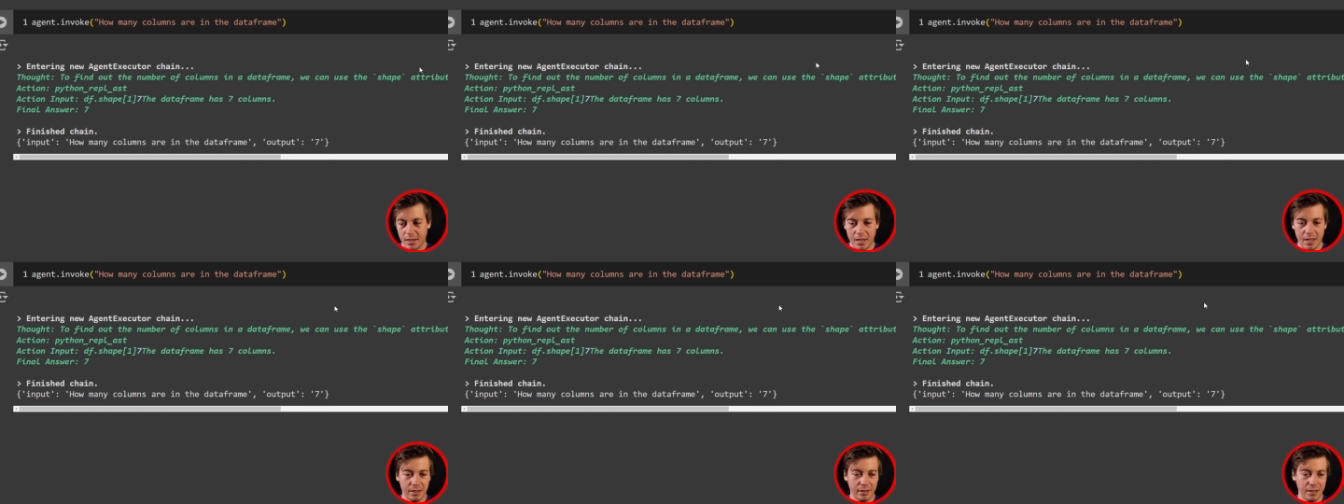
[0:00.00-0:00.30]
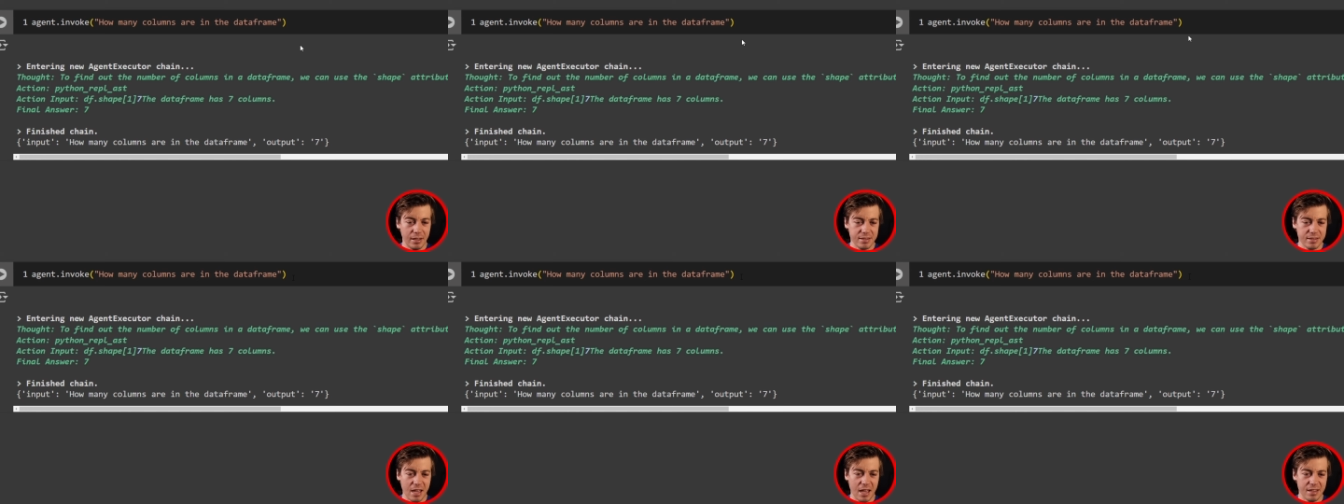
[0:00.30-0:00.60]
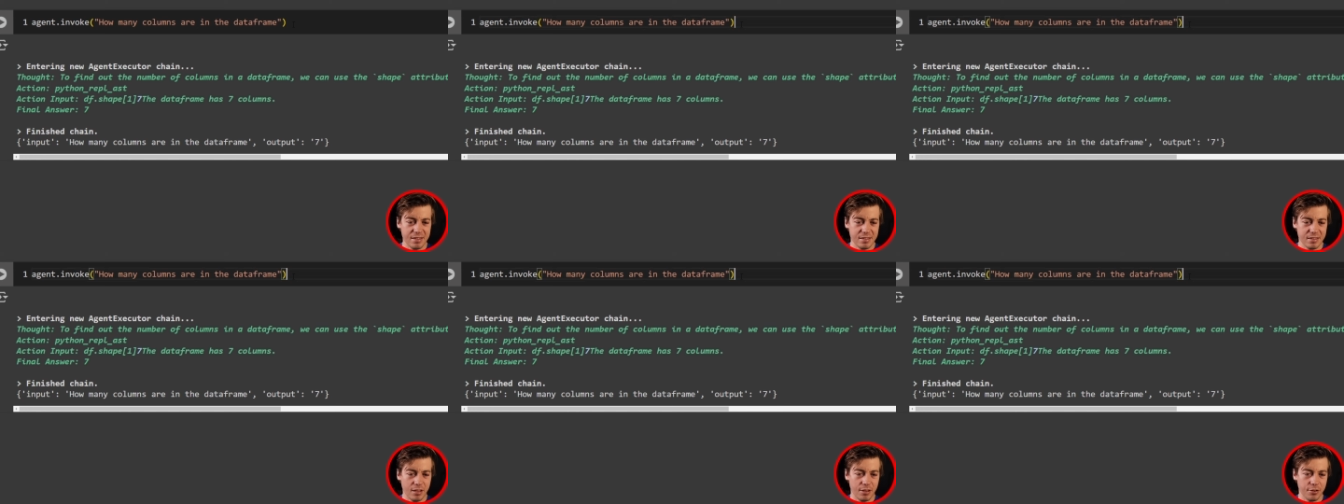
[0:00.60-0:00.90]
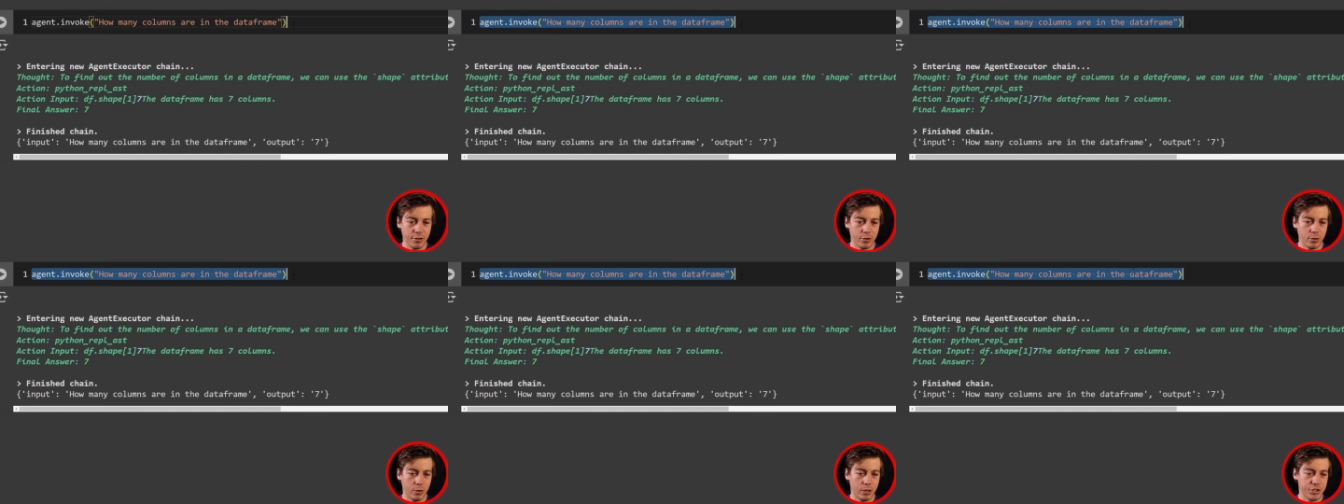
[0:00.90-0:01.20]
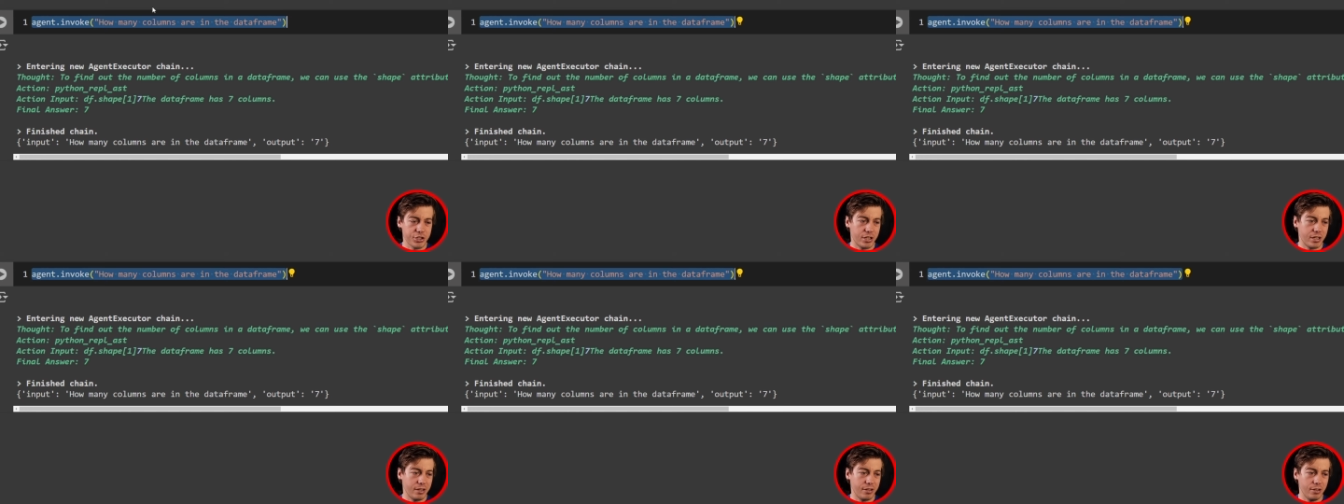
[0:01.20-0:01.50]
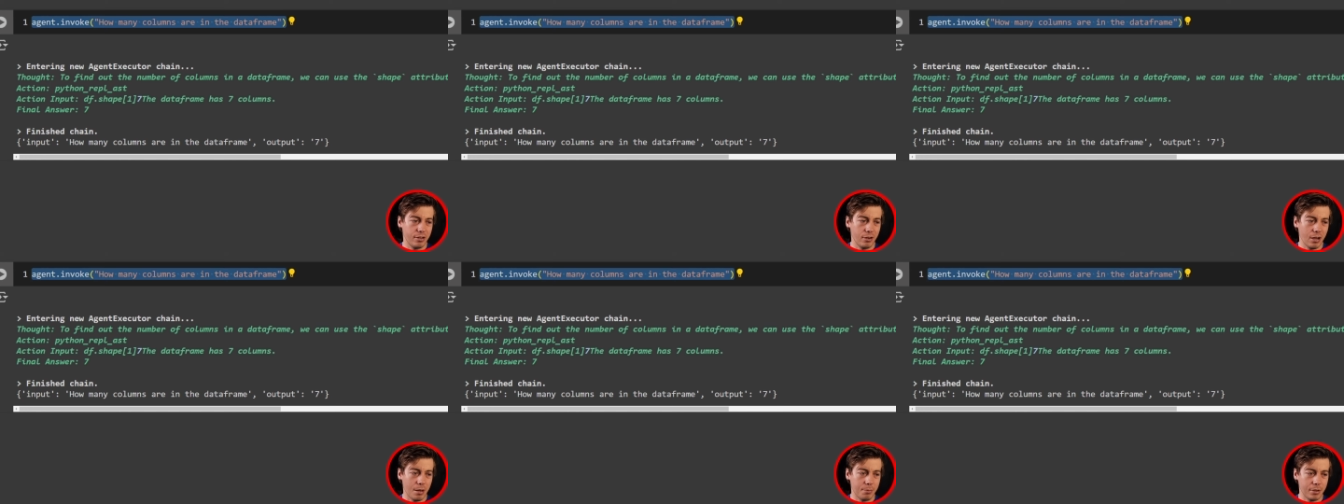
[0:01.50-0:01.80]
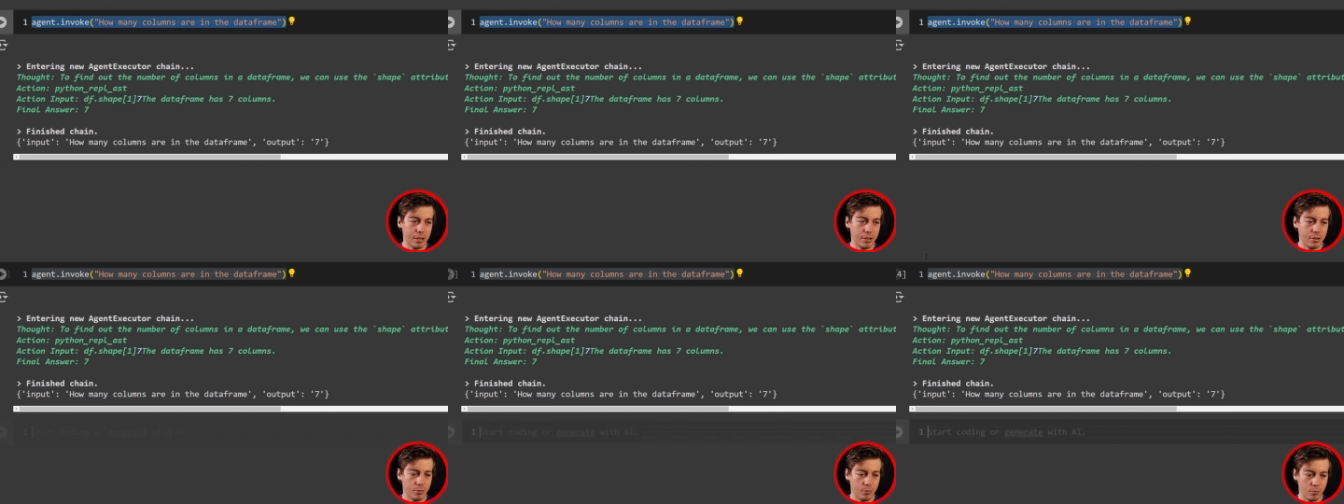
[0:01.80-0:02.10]
And let's ask the other question. You know,
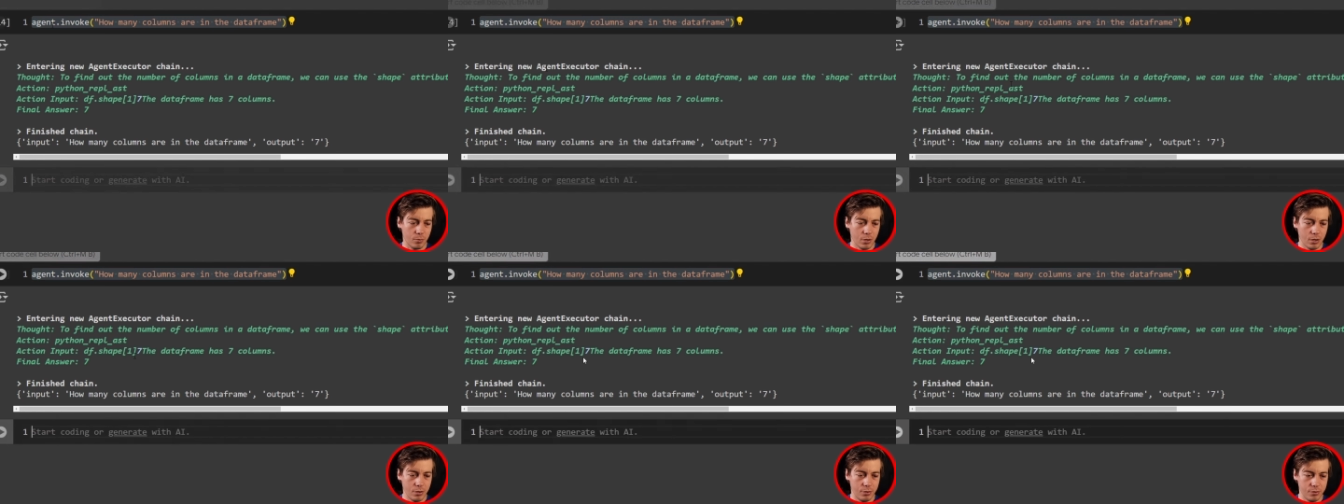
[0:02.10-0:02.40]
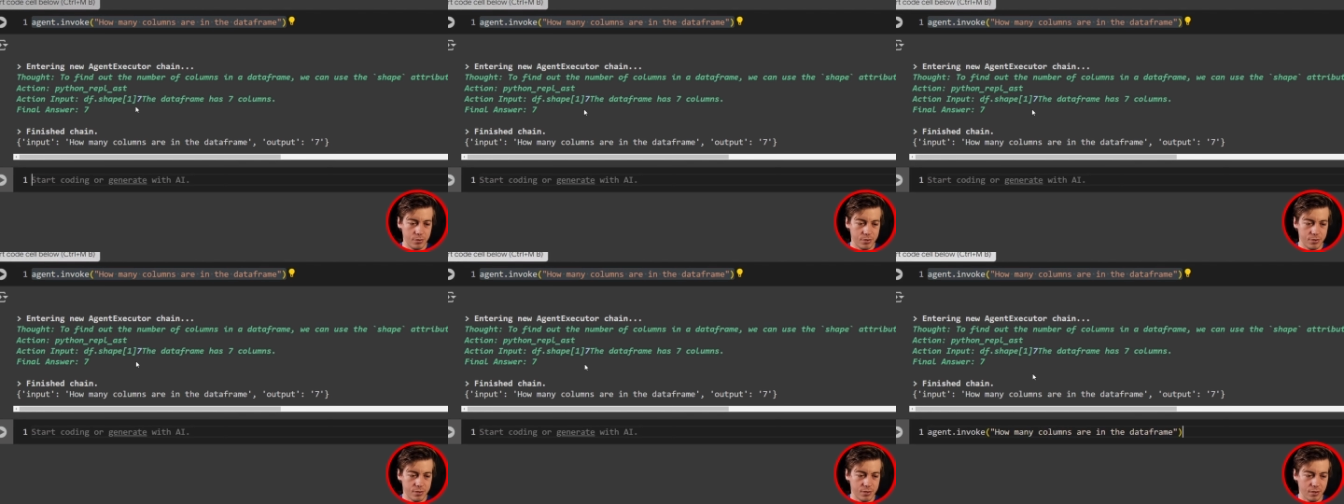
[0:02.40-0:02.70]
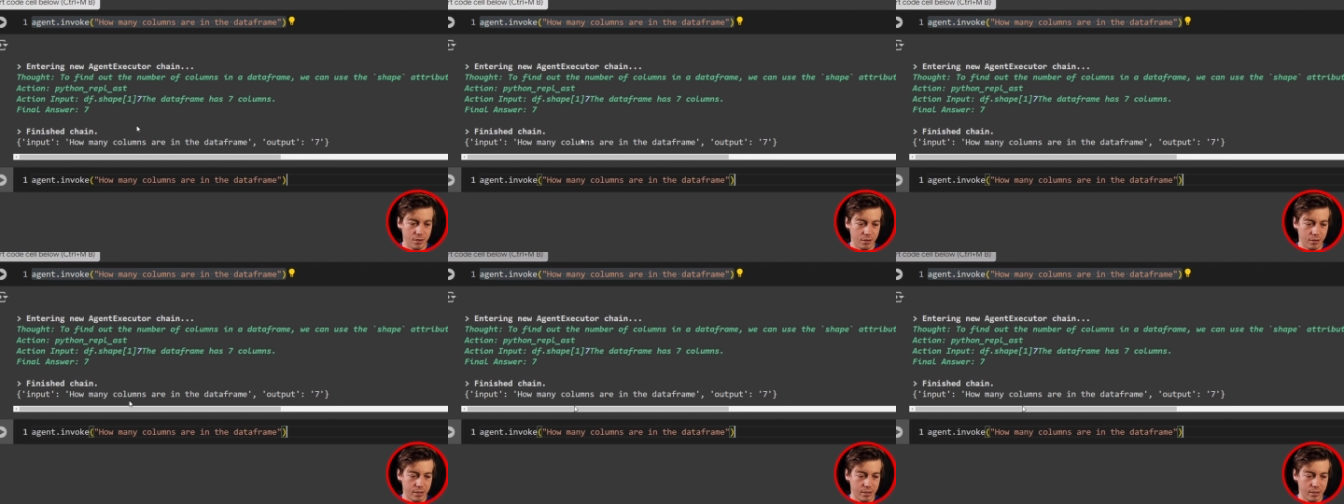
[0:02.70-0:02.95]
how many rows